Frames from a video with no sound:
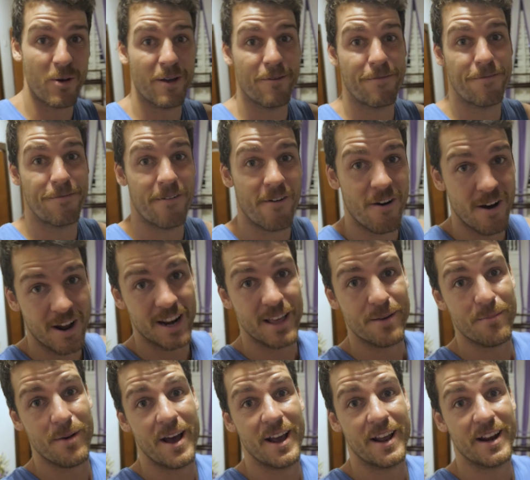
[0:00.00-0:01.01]
we have finally
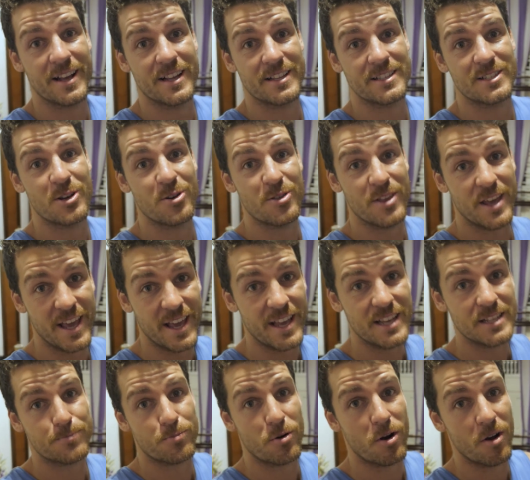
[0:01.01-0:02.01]
made it to the
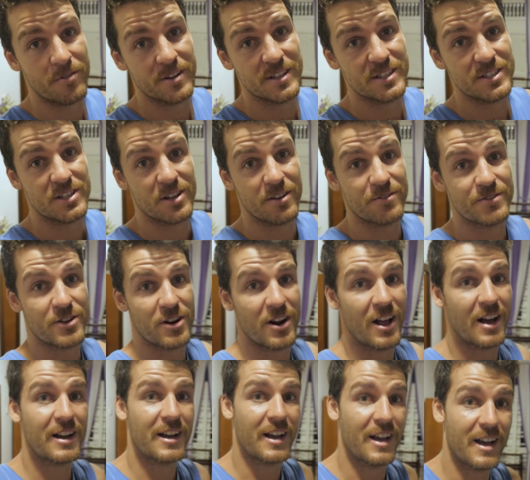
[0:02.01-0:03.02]
East Province of Sri
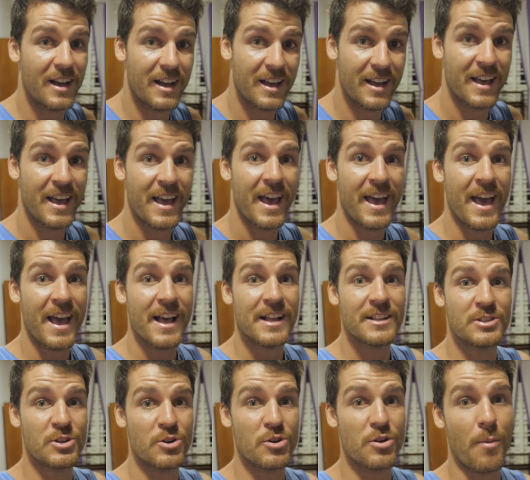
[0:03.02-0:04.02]
Lanka,
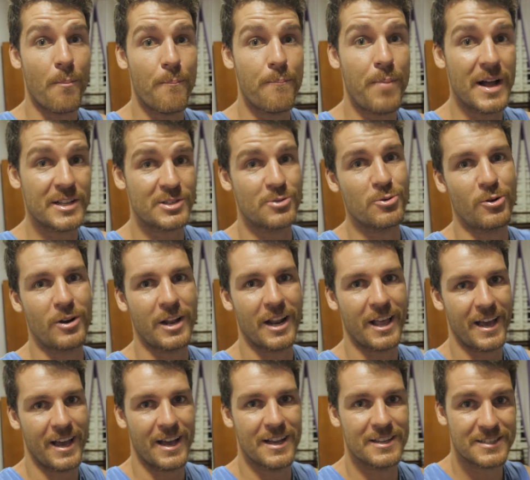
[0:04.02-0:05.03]
to
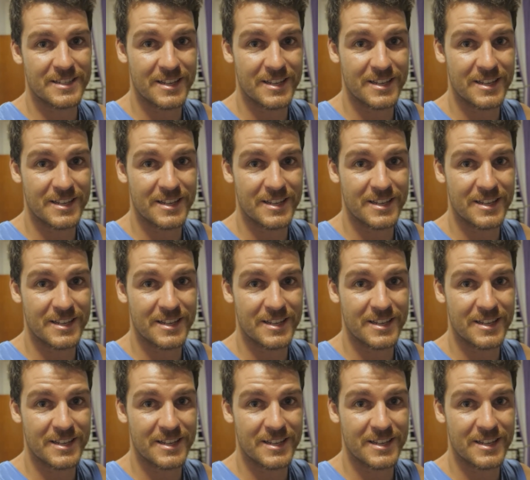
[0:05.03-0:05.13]
Batticaloa.